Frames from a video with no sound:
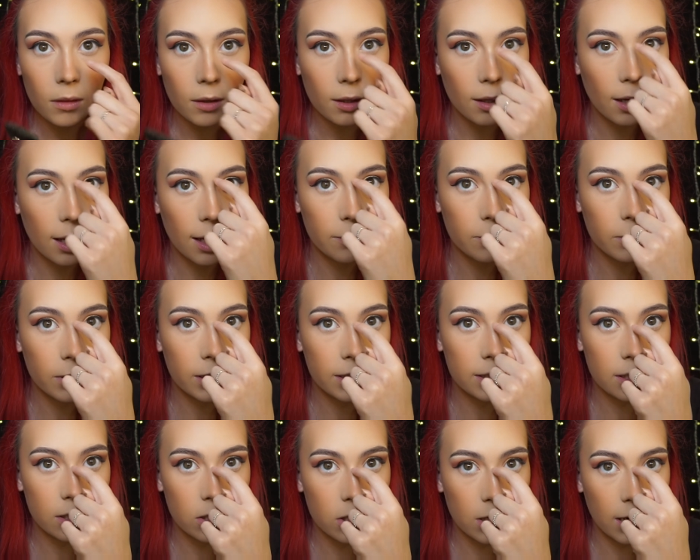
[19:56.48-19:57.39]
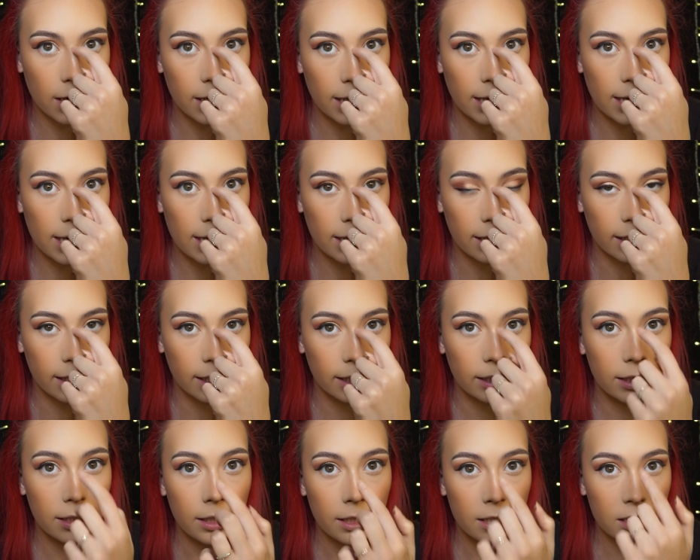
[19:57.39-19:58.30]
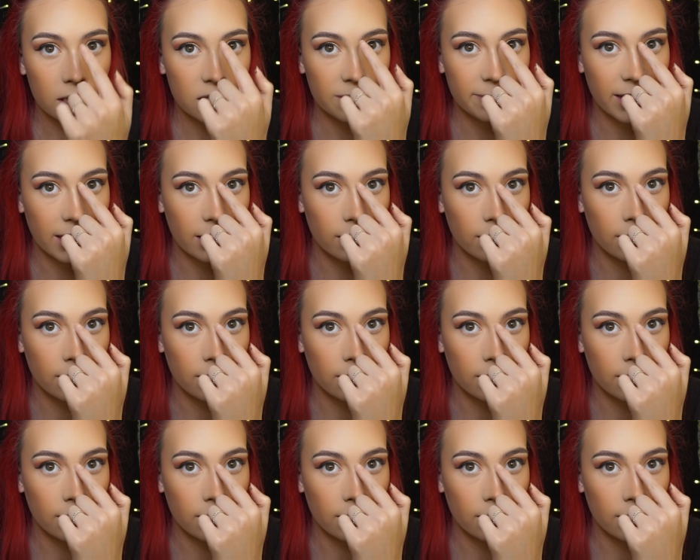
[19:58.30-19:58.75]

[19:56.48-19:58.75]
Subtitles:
I want it to shine here to make it